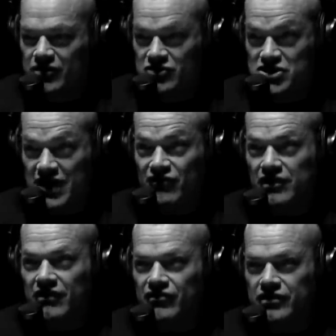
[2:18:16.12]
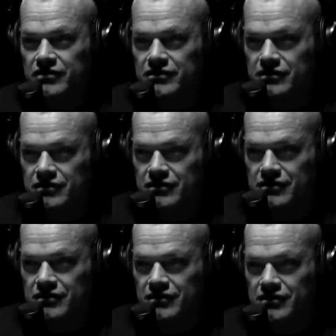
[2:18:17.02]
Same knew thing. Jeff Glover.
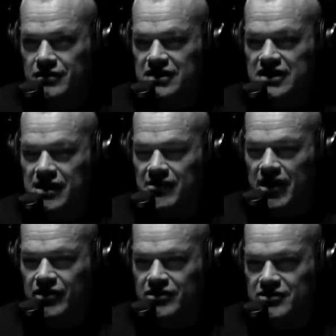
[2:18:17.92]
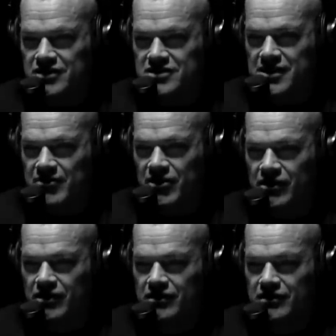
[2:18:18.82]
Yeah. He came down here and did a
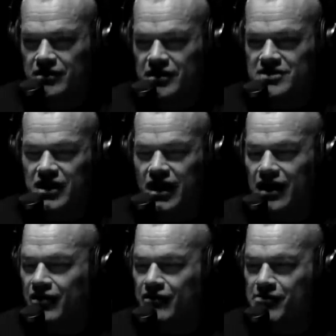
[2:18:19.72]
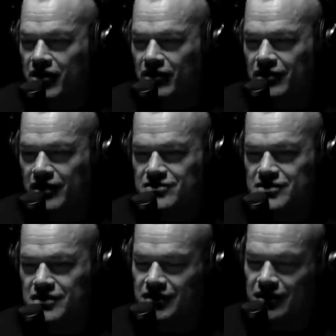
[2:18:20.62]
seminar, mm -hmm. and he's like, "Hey, I don't have a belt," and I was
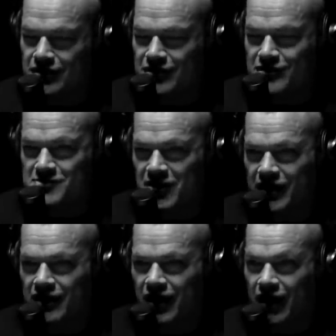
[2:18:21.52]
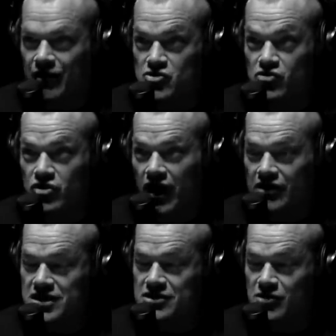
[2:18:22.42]
like, "Yeah, you can use mine." And I was I
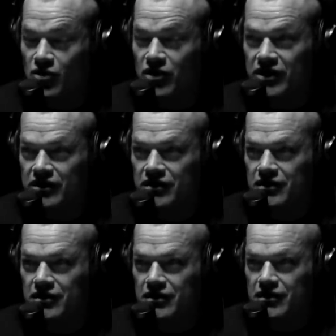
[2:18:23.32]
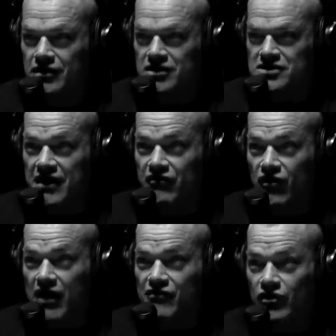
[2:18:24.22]
was actually worried. Yeah, I I,
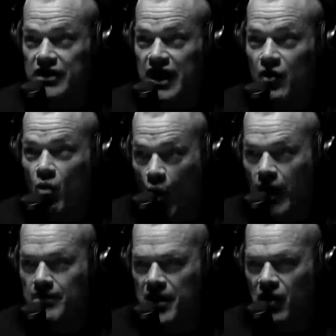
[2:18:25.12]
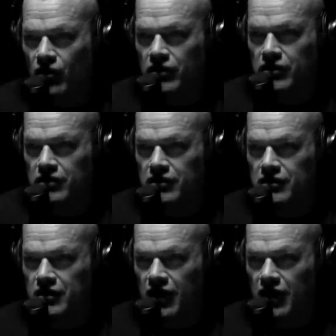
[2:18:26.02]
I have only had one belt yeah.